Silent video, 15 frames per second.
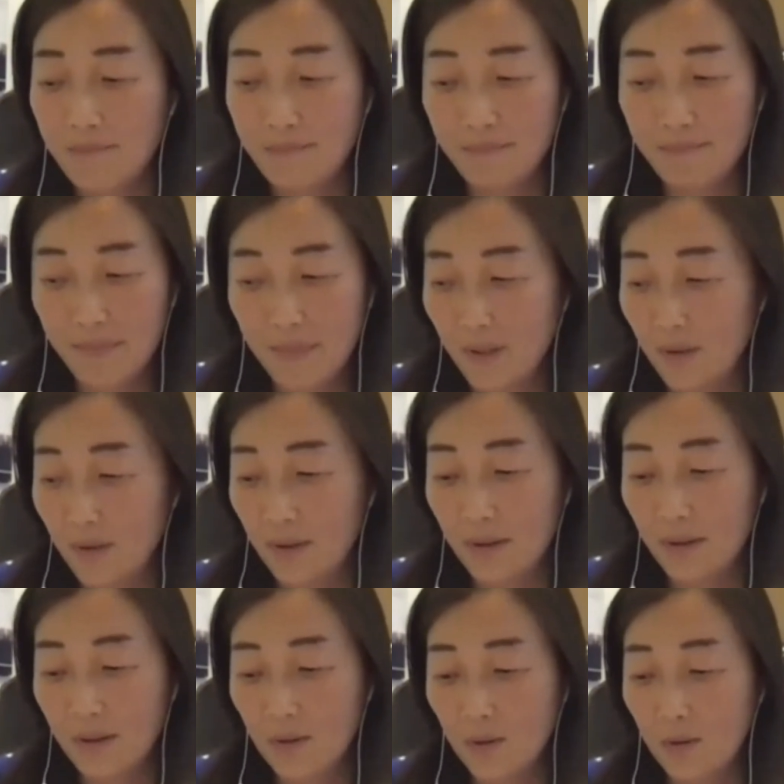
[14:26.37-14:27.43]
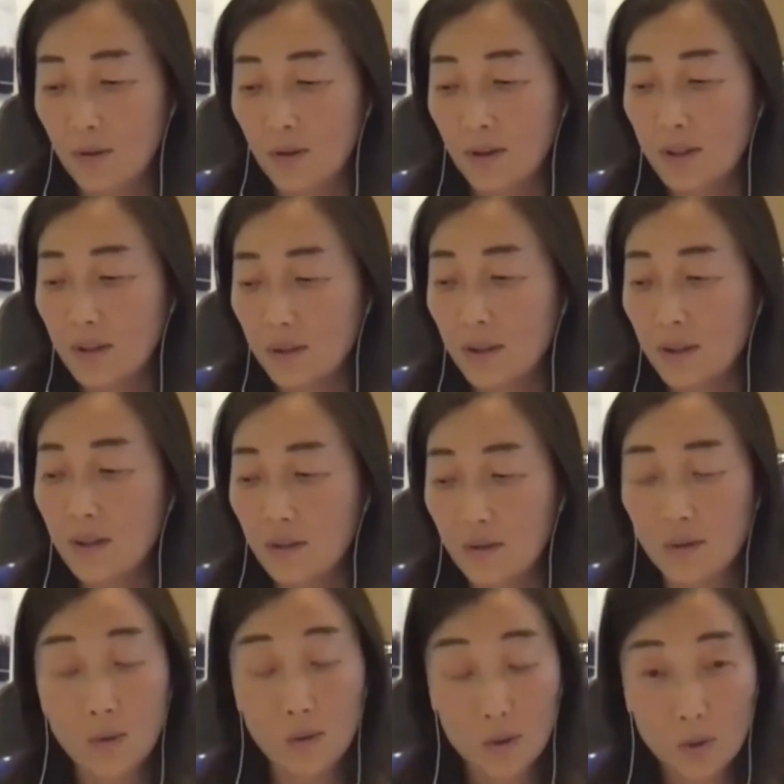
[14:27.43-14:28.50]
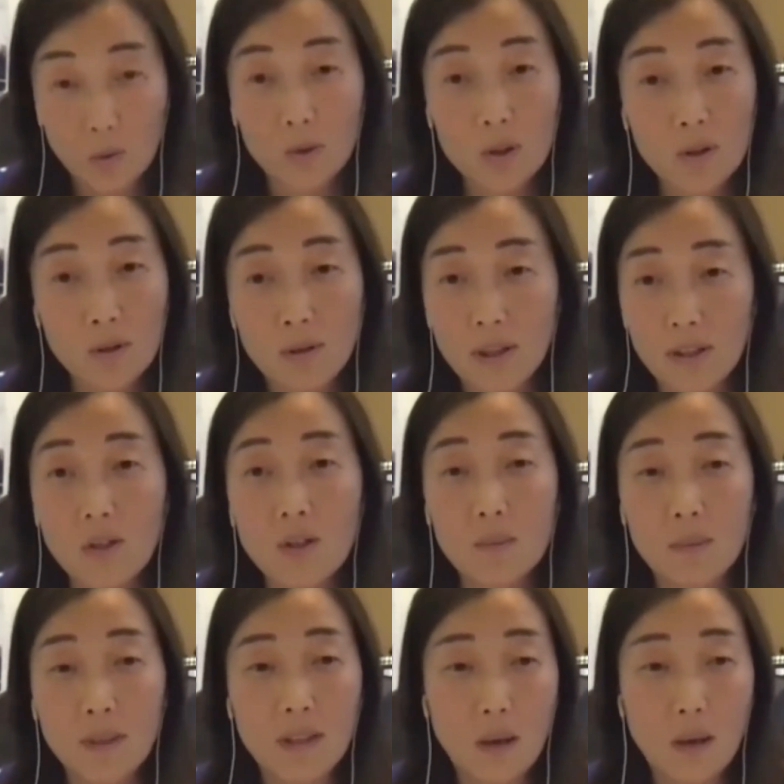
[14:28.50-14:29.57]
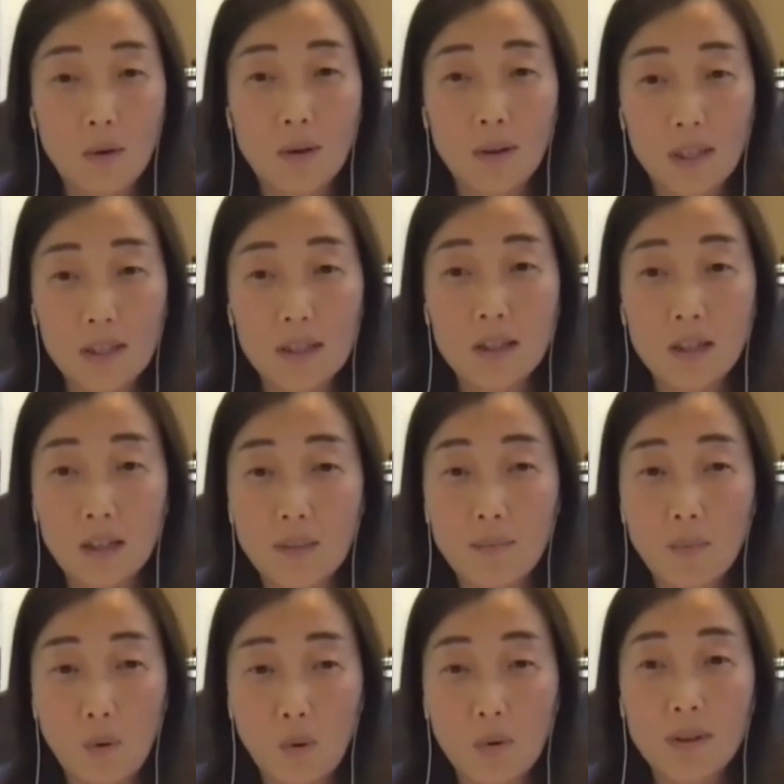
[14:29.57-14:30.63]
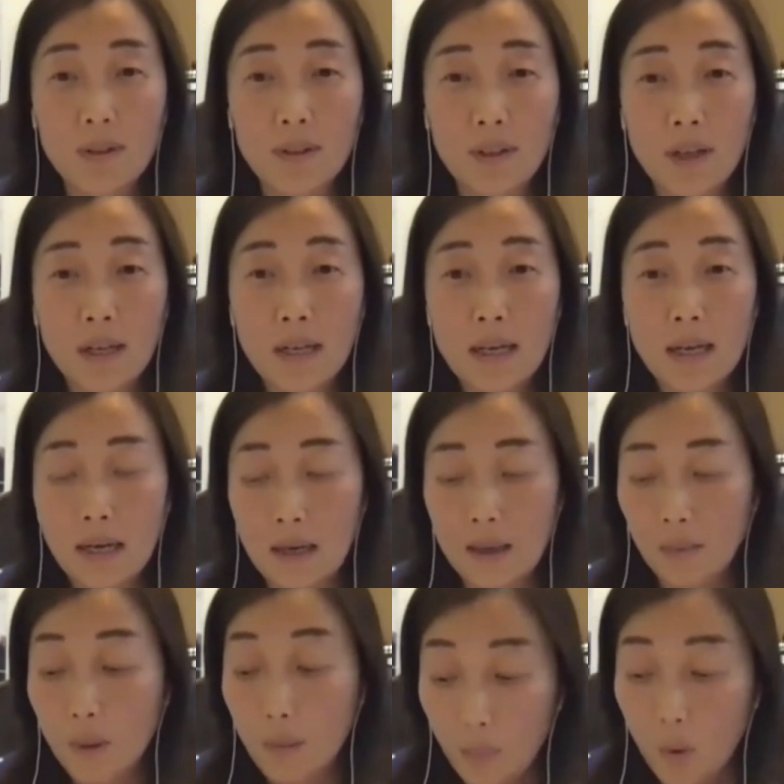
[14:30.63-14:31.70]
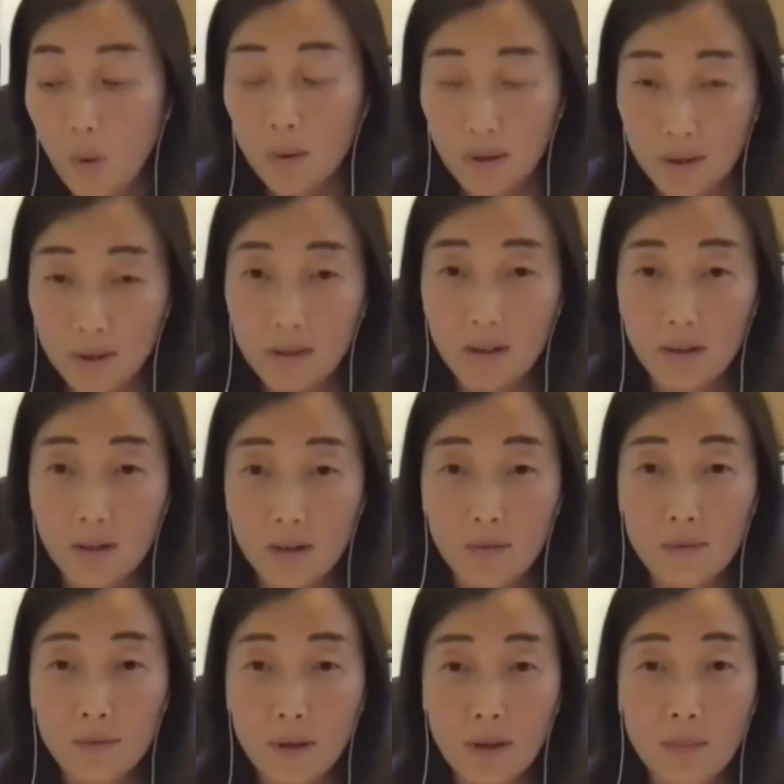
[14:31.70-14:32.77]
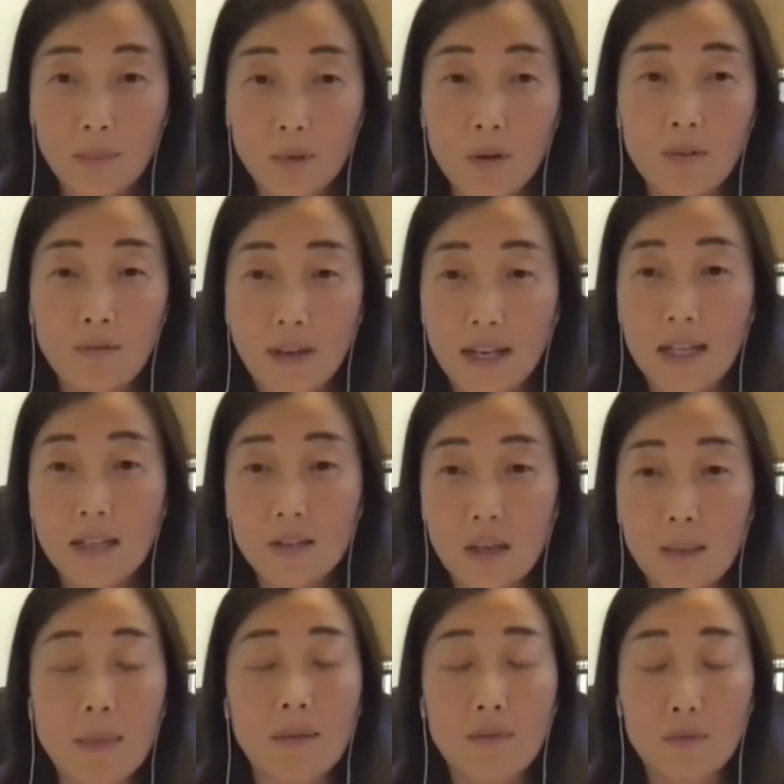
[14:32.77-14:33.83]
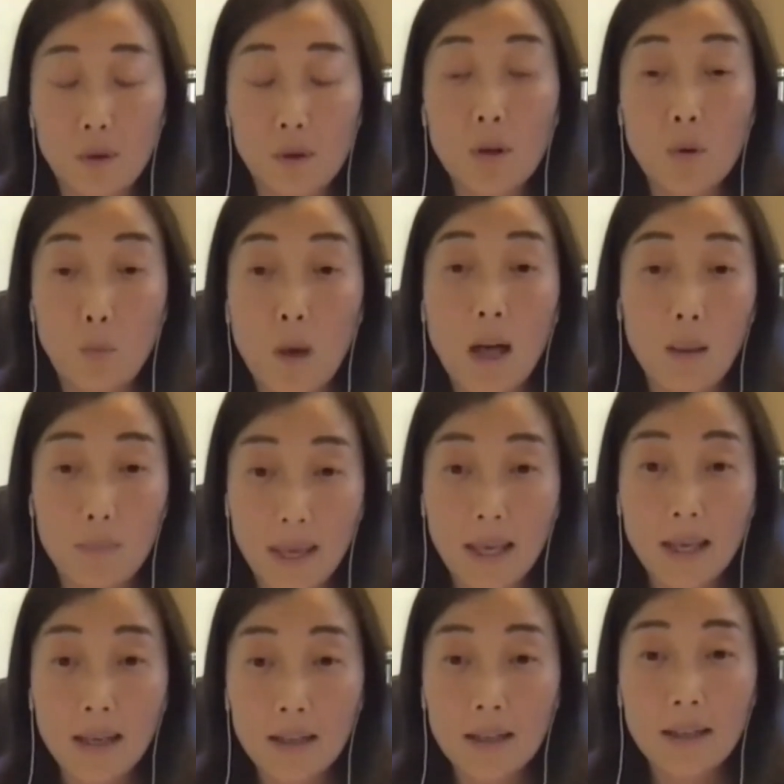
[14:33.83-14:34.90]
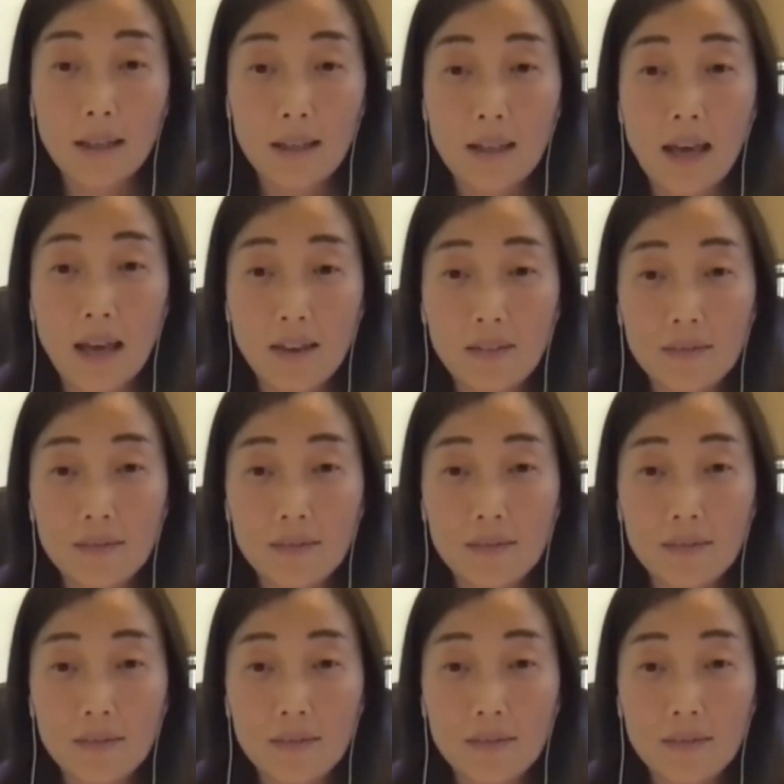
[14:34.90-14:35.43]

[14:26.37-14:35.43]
your social and human network is an important component of your for your well-being in life.